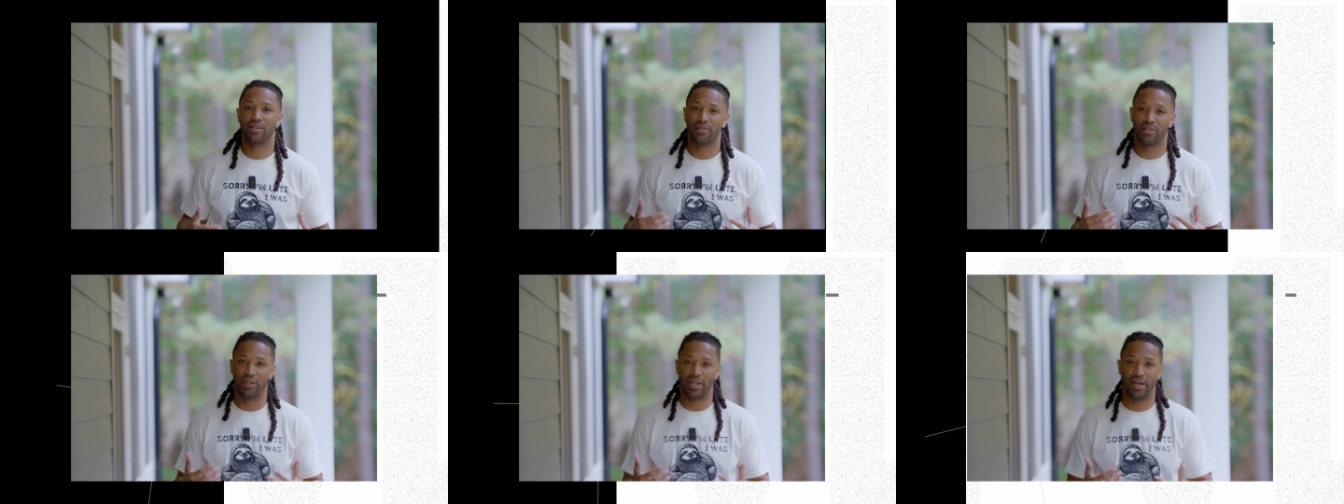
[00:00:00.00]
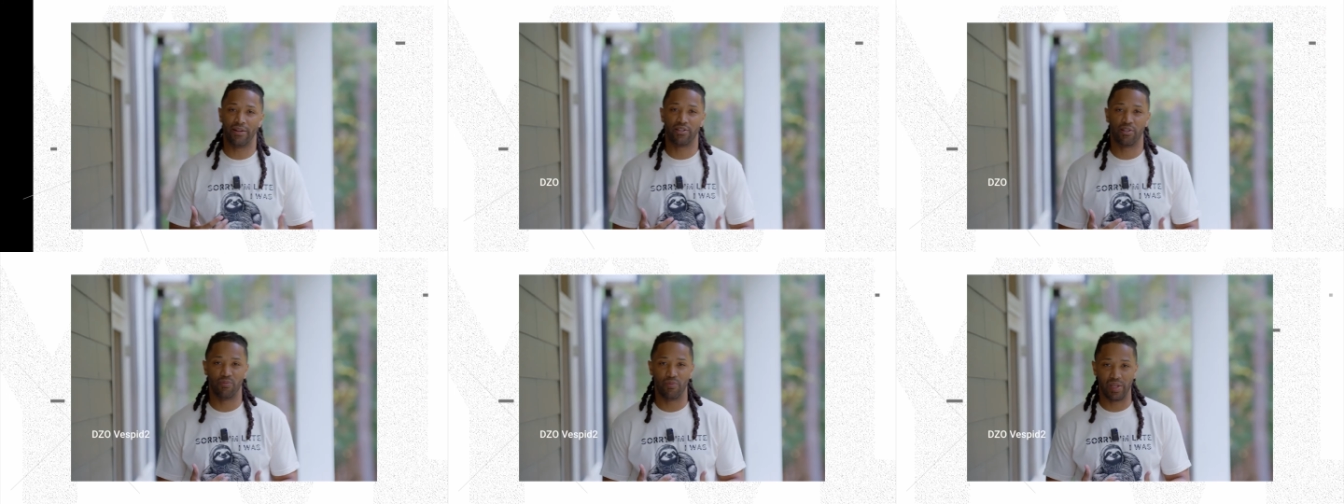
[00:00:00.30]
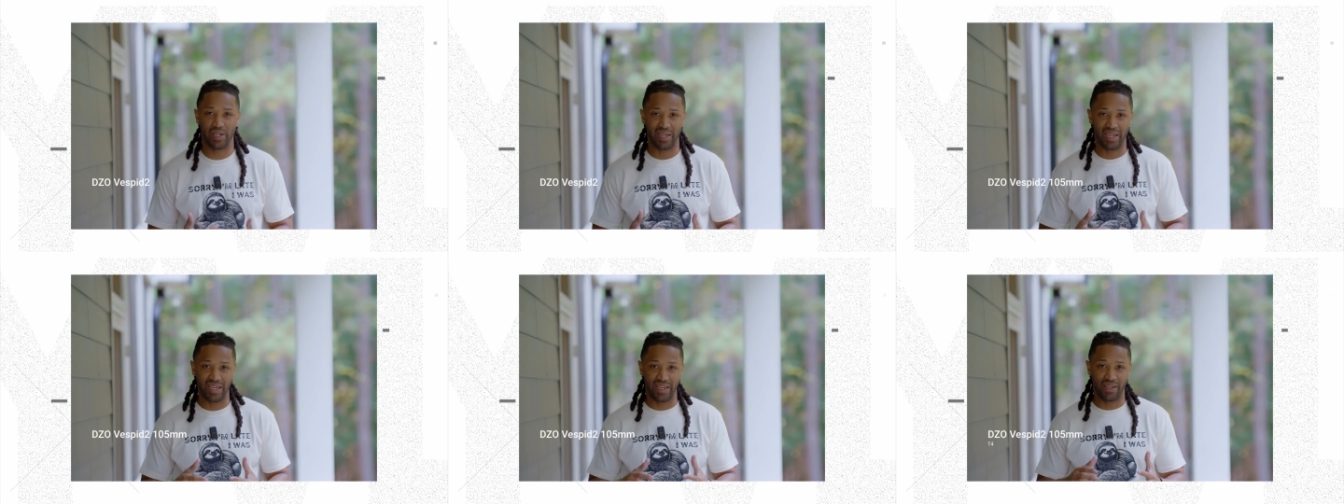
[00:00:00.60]
at the end of
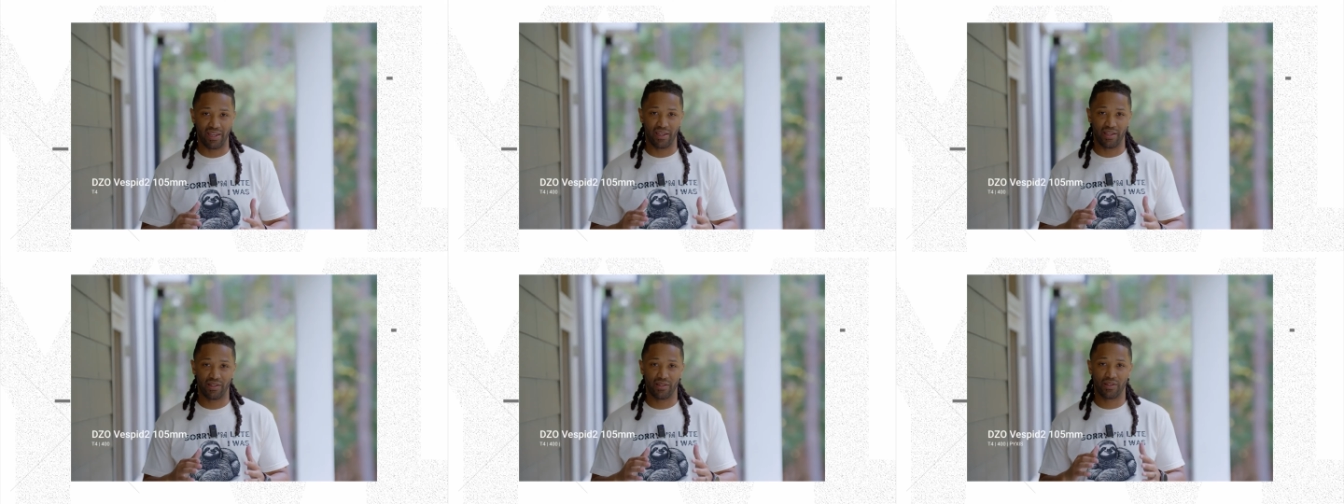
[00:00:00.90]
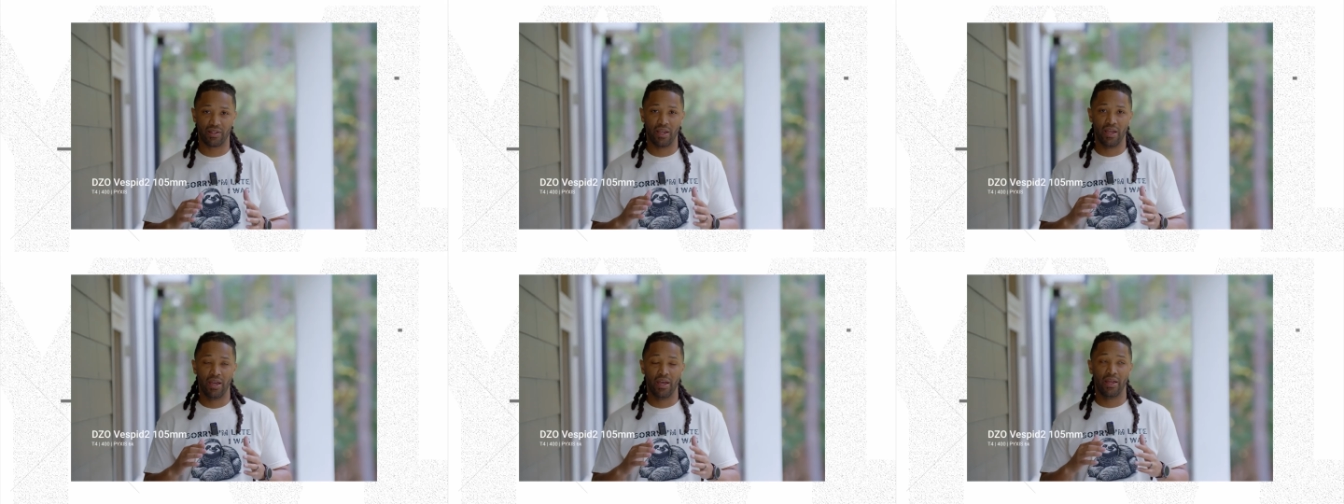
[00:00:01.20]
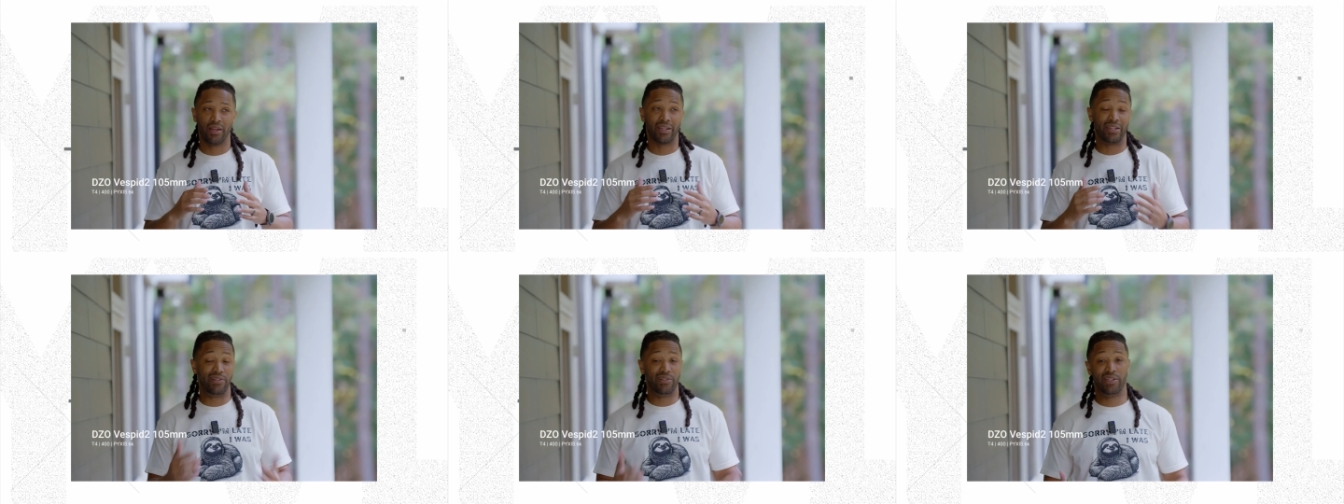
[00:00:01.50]
this video.
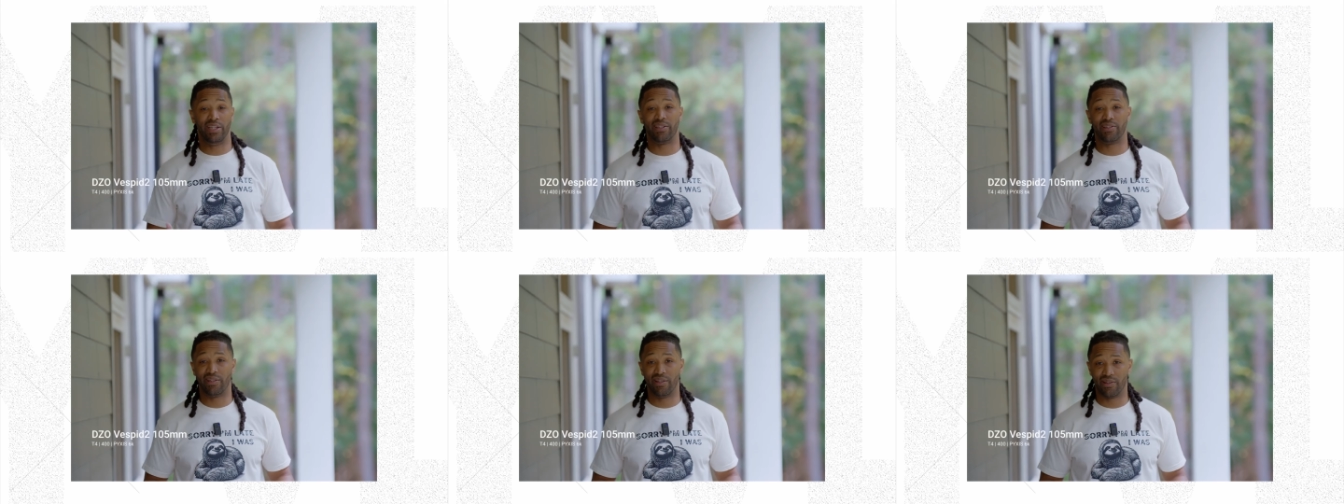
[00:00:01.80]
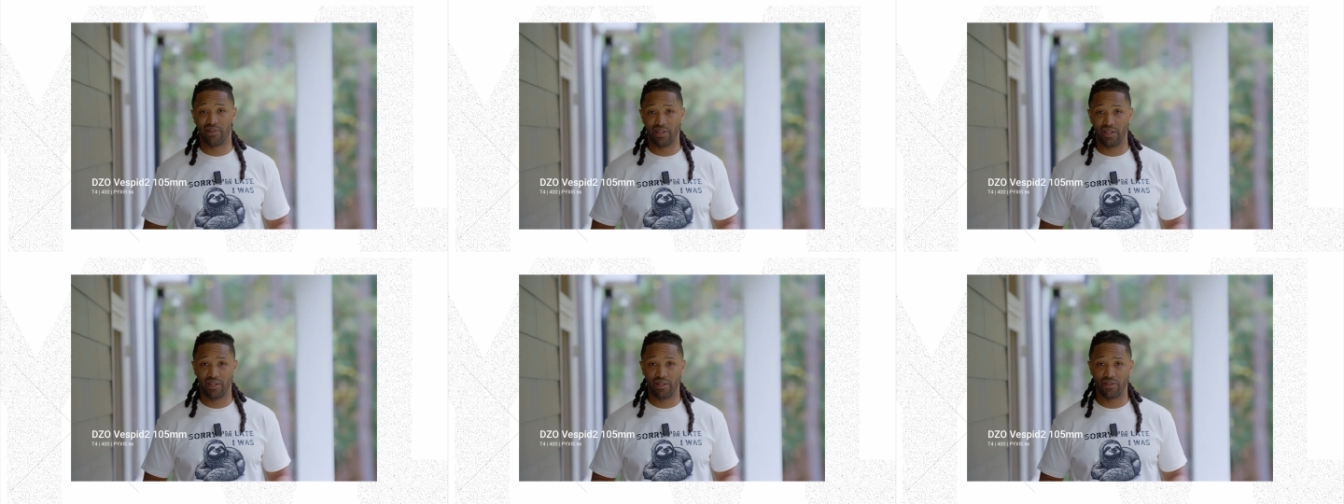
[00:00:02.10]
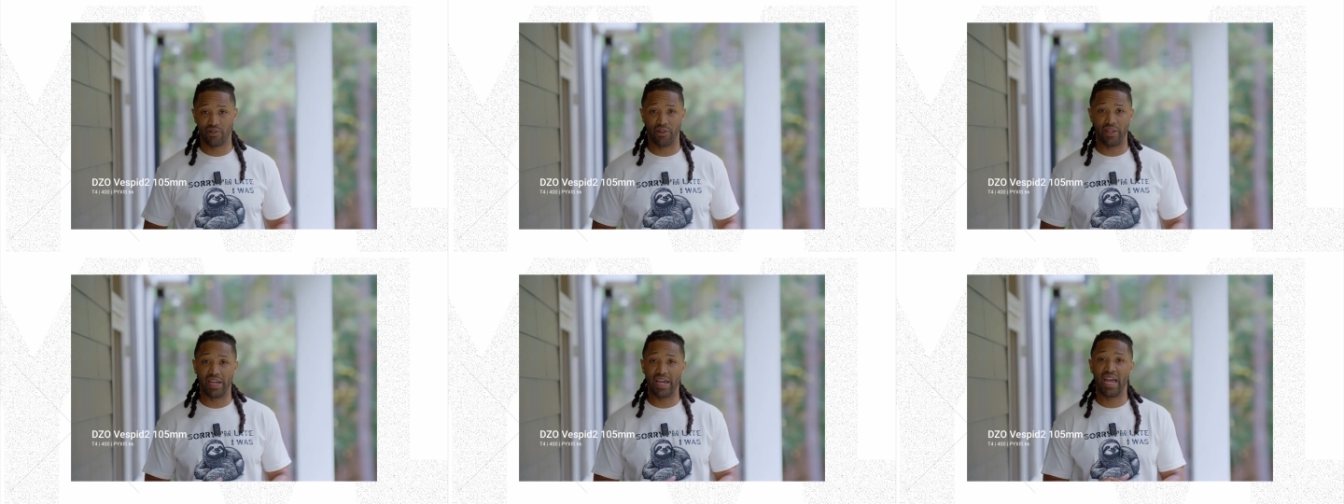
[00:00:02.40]
I love the
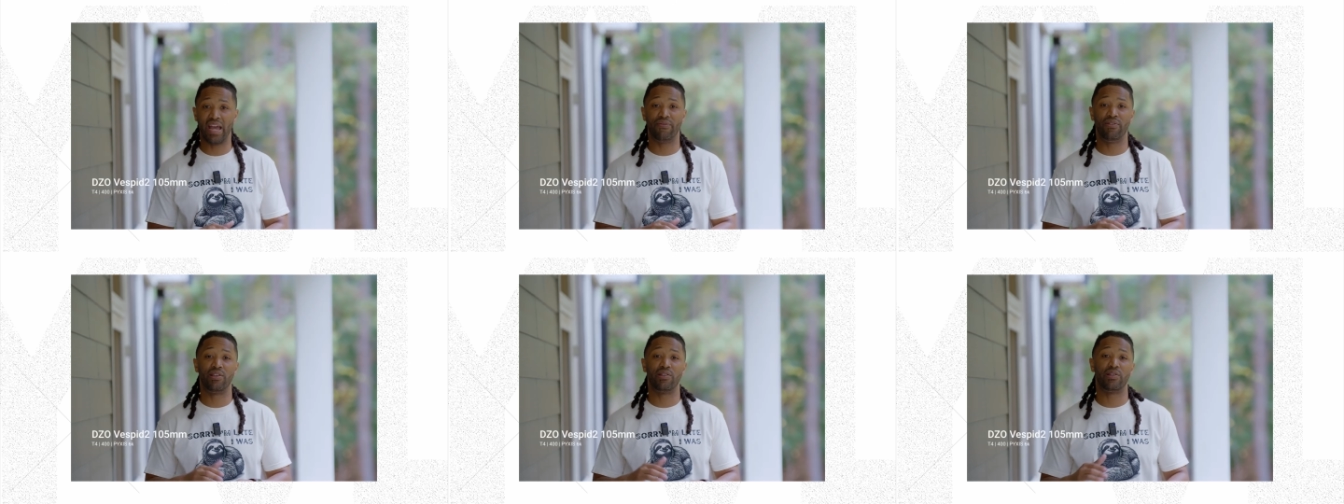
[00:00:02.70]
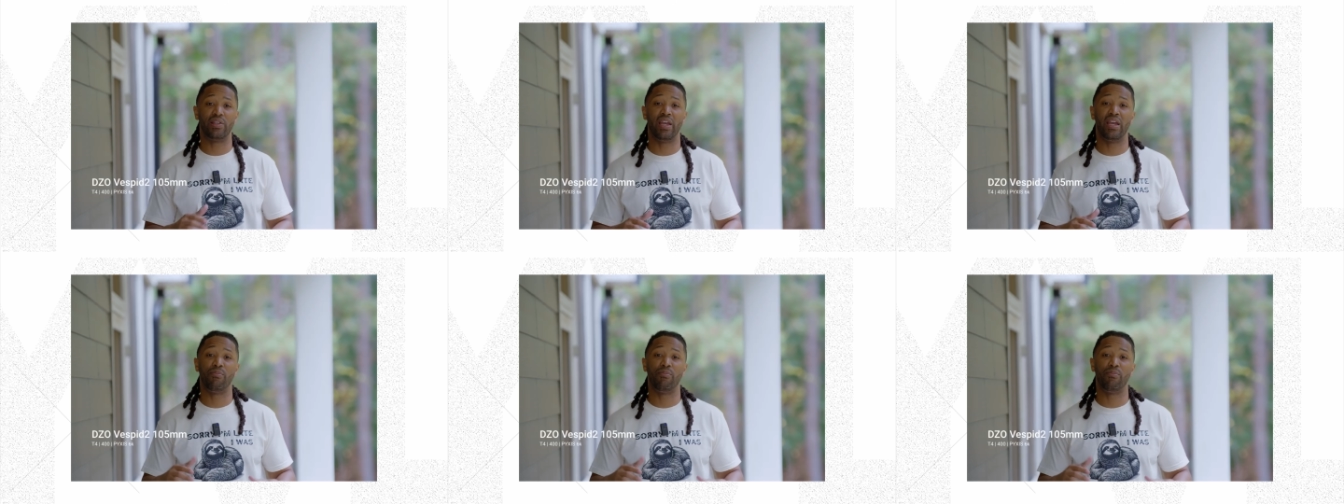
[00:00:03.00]
Vespid 2s.